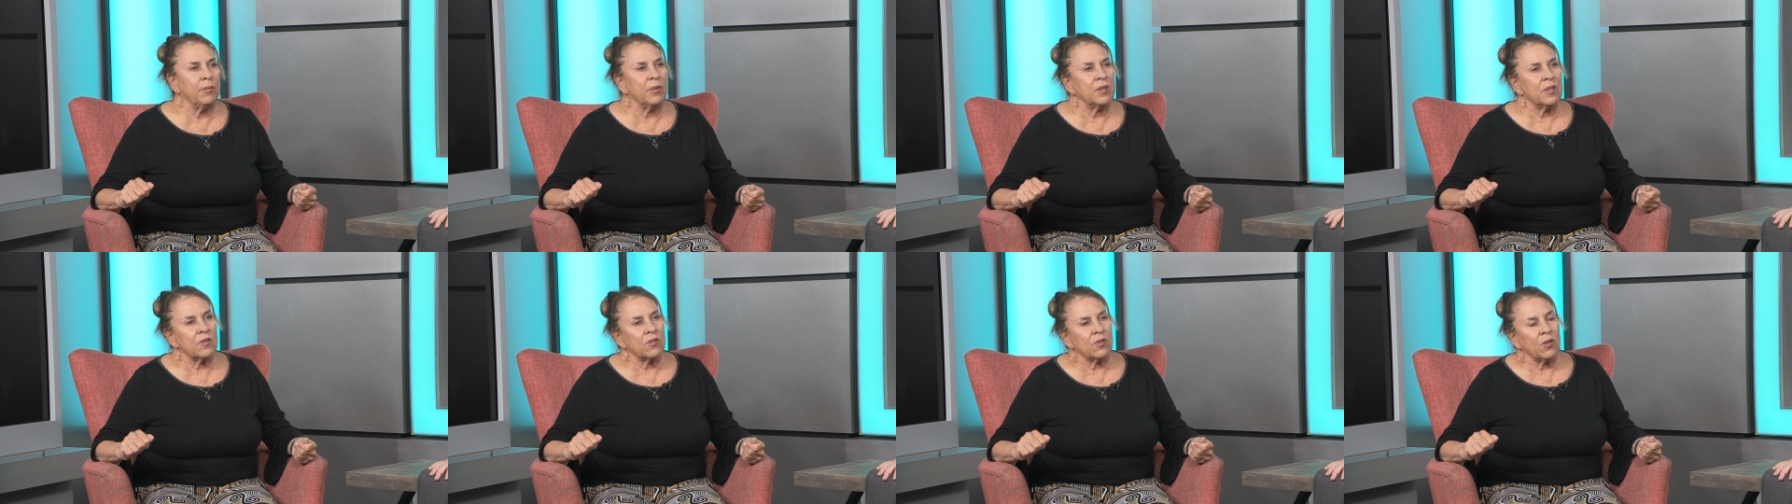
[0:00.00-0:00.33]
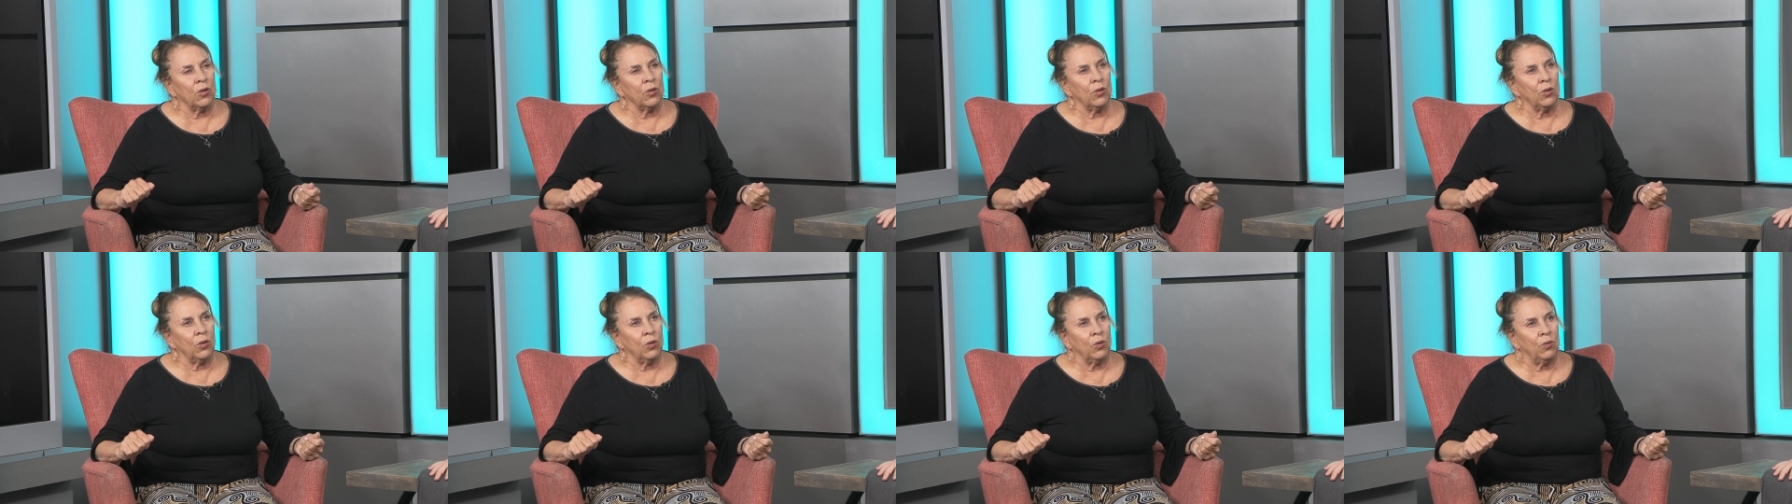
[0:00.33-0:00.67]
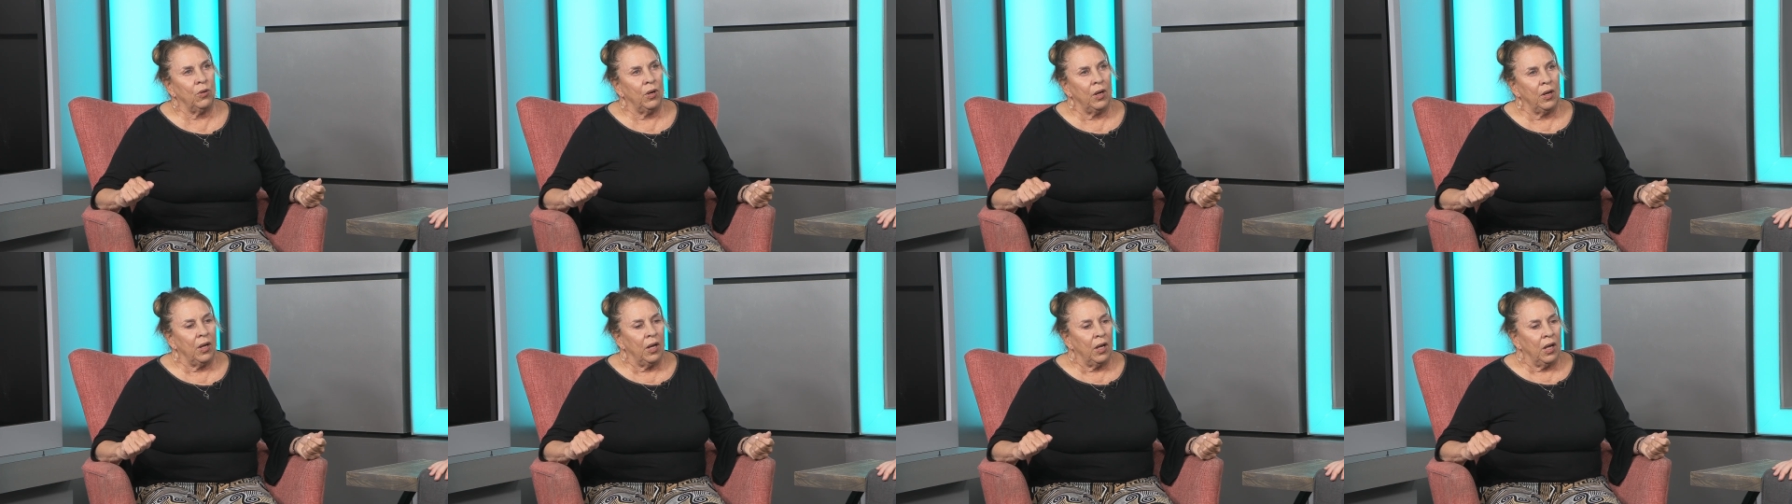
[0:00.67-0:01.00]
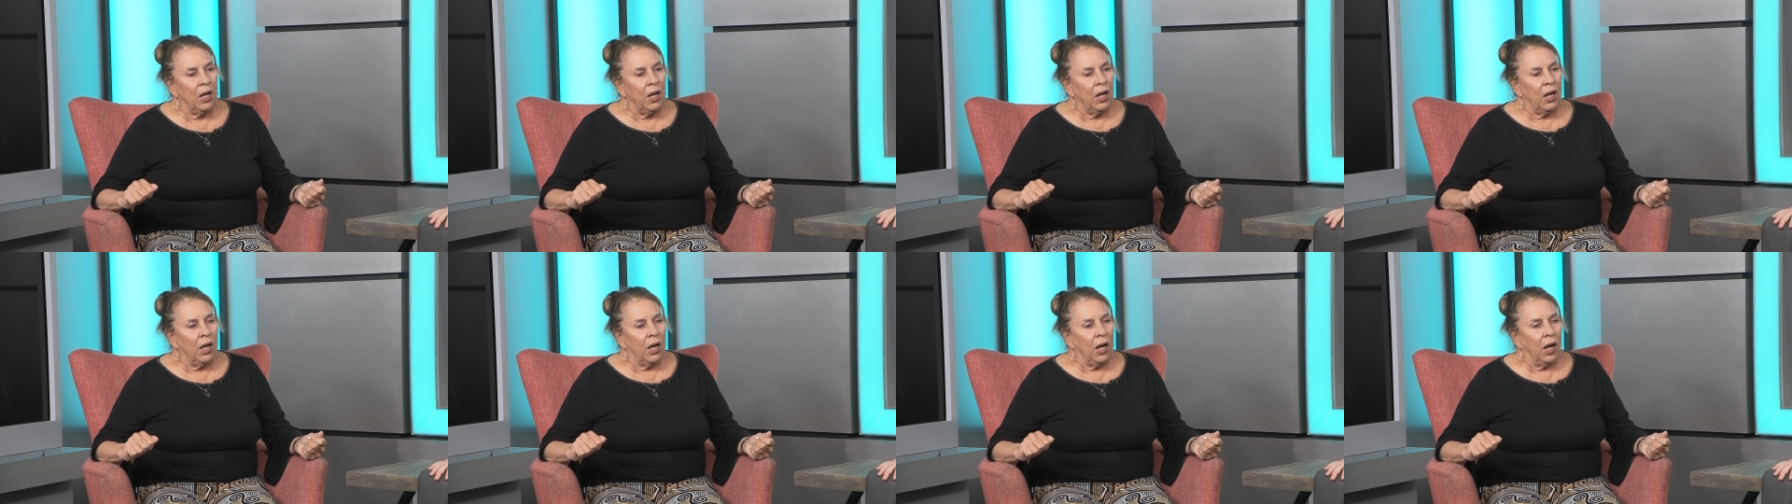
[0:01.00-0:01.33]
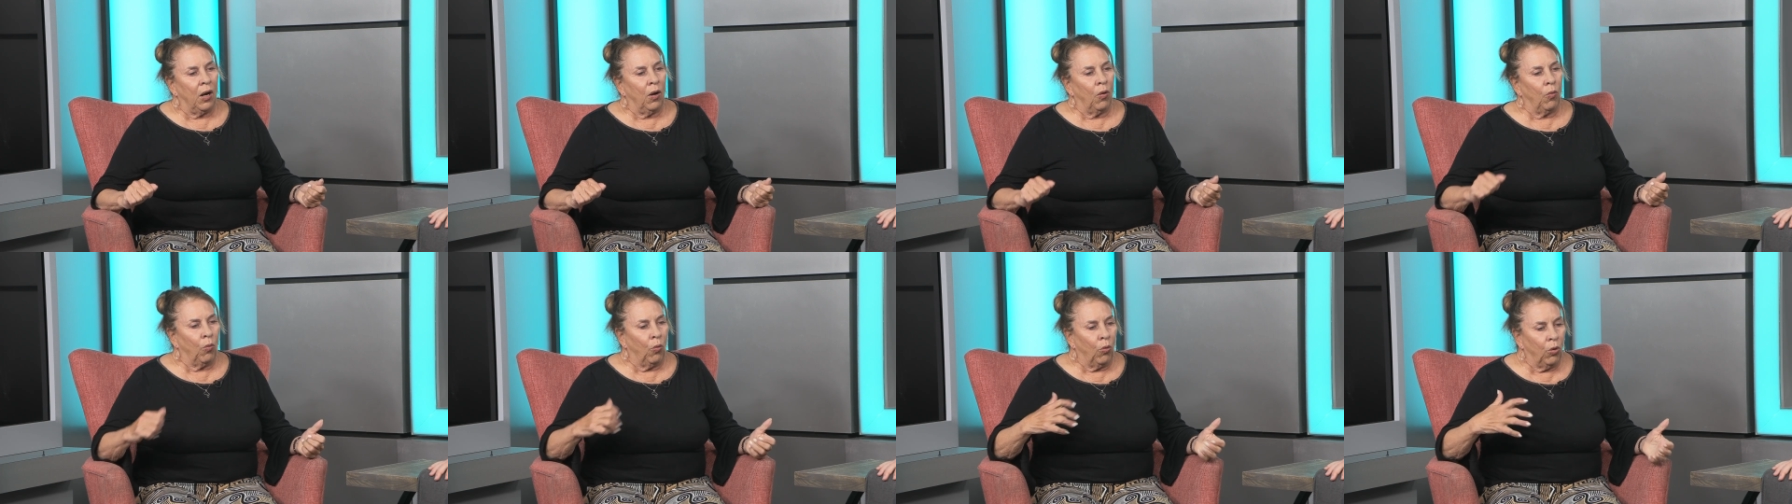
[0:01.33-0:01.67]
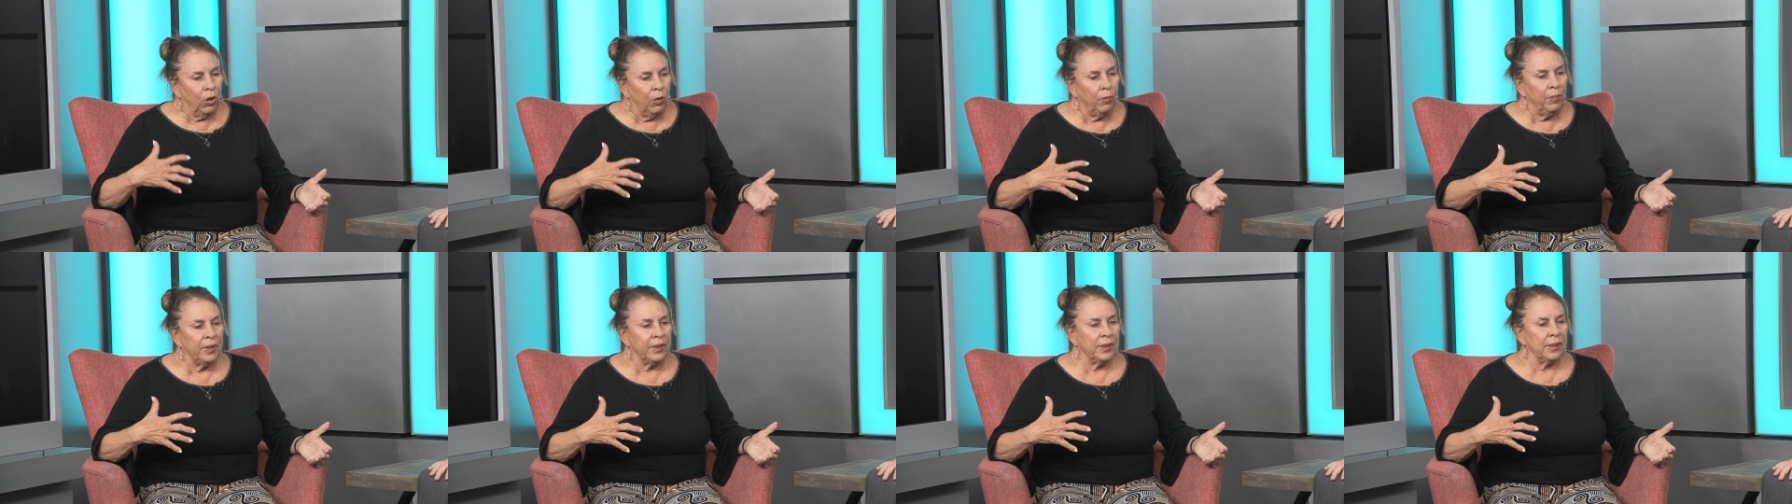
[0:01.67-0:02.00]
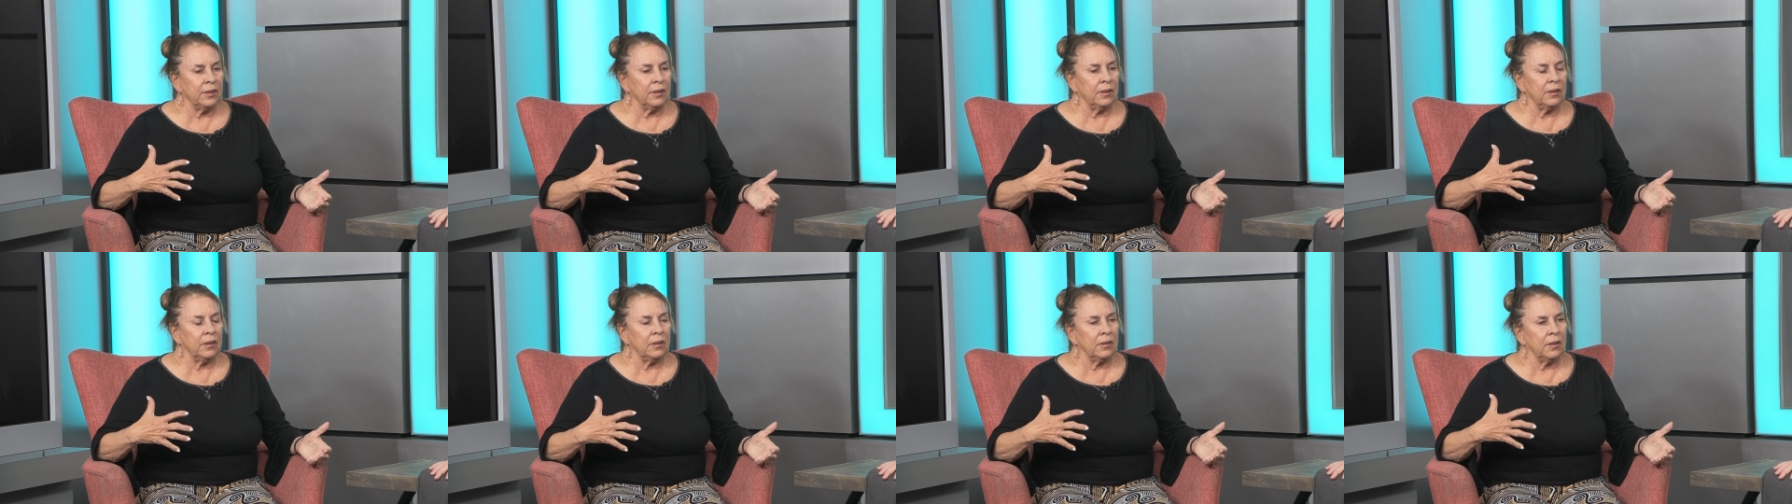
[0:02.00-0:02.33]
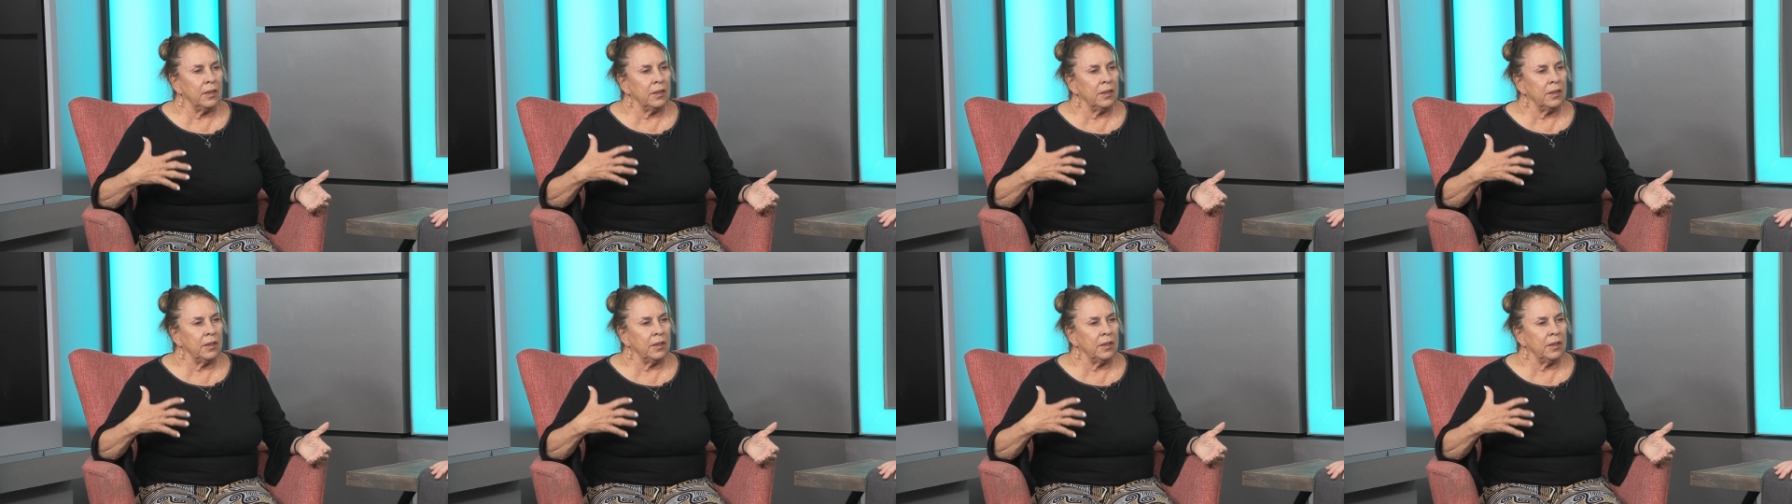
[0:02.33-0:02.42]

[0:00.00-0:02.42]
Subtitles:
And so a woman,